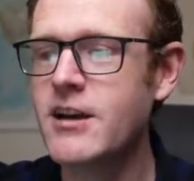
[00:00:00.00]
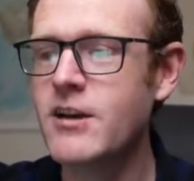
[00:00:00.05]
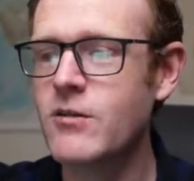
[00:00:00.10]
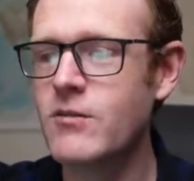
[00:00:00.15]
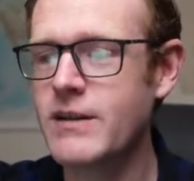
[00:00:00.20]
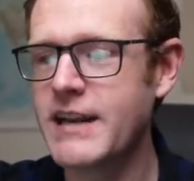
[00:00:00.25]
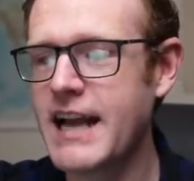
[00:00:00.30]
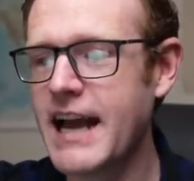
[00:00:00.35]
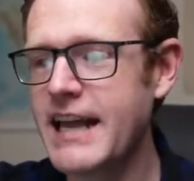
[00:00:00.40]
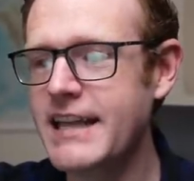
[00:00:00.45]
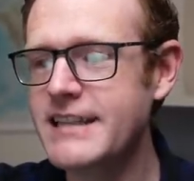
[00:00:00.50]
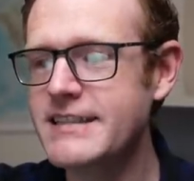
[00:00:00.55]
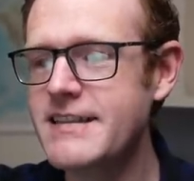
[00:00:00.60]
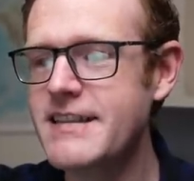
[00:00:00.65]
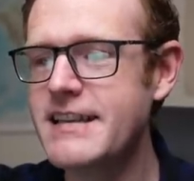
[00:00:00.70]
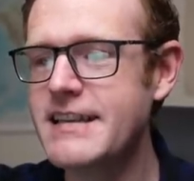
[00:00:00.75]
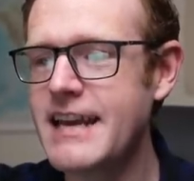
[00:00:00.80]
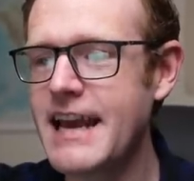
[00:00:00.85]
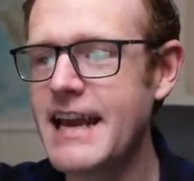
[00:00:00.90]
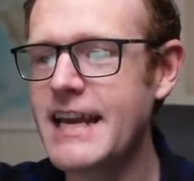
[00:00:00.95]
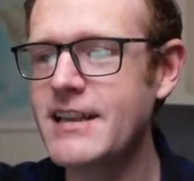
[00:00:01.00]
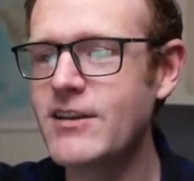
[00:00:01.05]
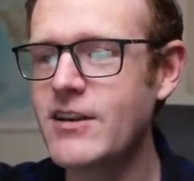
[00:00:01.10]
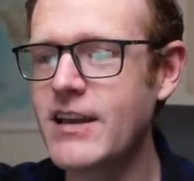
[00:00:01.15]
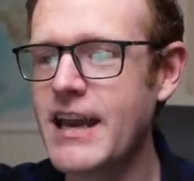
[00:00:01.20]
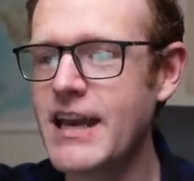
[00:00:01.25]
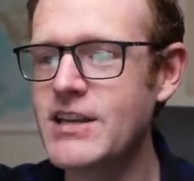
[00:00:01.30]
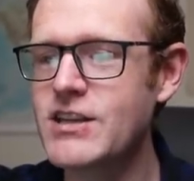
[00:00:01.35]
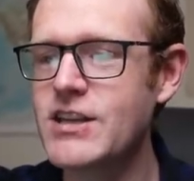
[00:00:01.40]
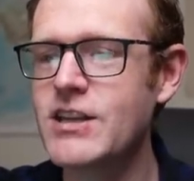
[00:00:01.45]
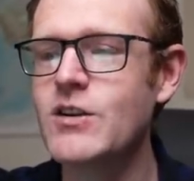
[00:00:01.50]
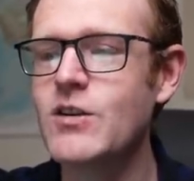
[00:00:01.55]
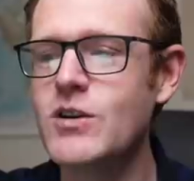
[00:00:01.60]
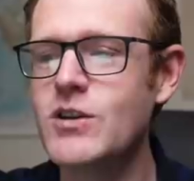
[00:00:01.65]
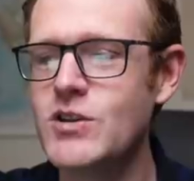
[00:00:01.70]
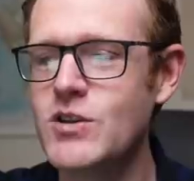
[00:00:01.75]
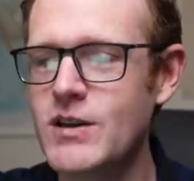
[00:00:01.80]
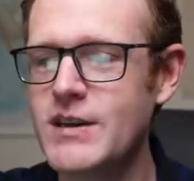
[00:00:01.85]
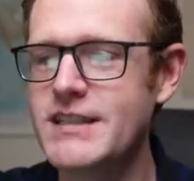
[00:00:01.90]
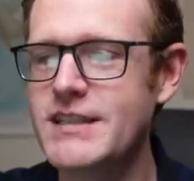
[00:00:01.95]
regardless of the day, location or
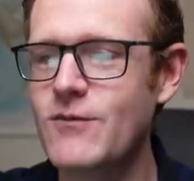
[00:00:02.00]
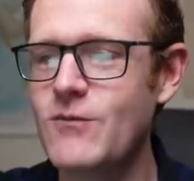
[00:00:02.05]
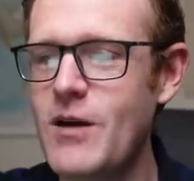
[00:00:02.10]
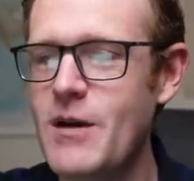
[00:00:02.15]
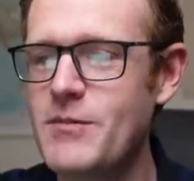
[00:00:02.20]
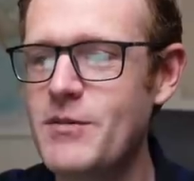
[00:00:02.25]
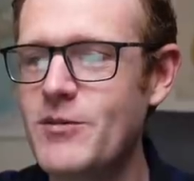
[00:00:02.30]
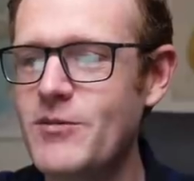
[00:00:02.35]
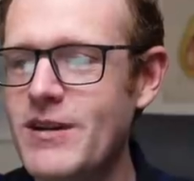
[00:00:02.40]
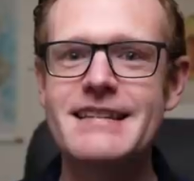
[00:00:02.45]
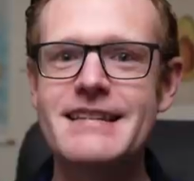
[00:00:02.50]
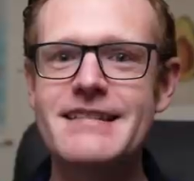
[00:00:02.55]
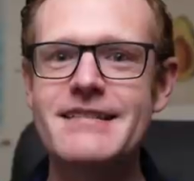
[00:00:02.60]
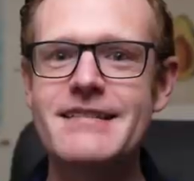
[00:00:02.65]
choice of weaponry.